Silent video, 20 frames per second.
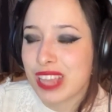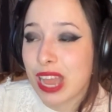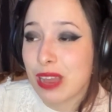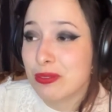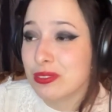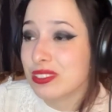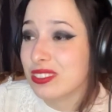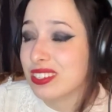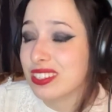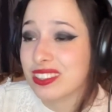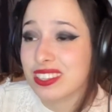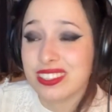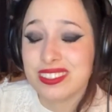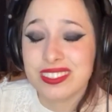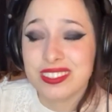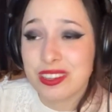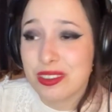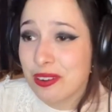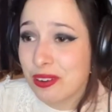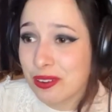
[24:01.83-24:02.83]
I was like,
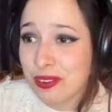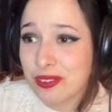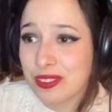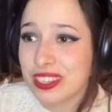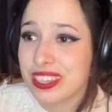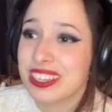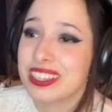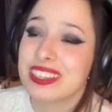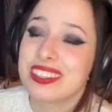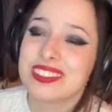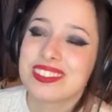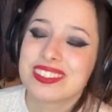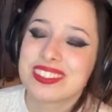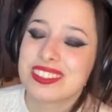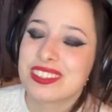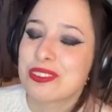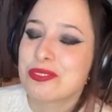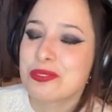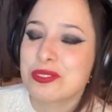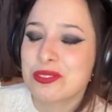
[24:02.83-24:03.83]
let's go. Like,
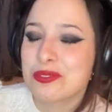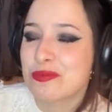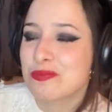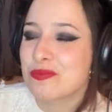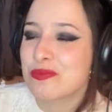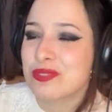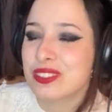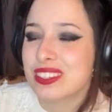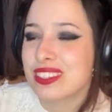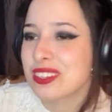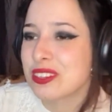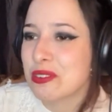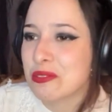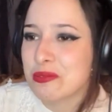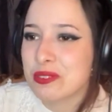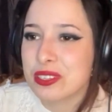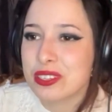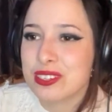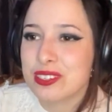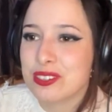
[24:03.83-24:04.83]
it was, you know,
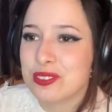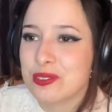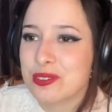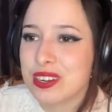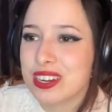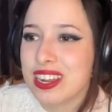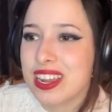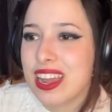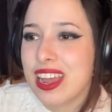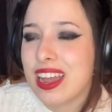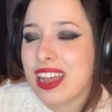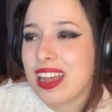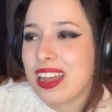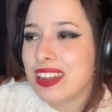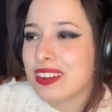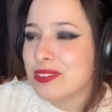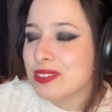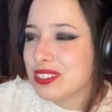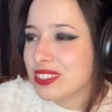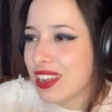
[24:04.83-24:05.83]
really short.
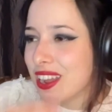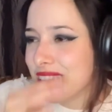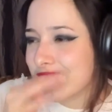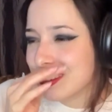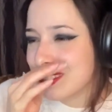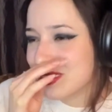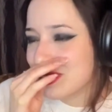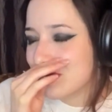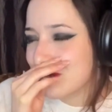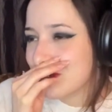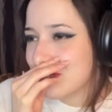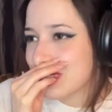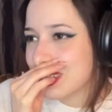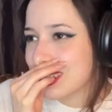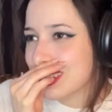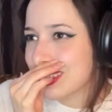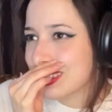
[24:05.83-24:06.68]
I was kind of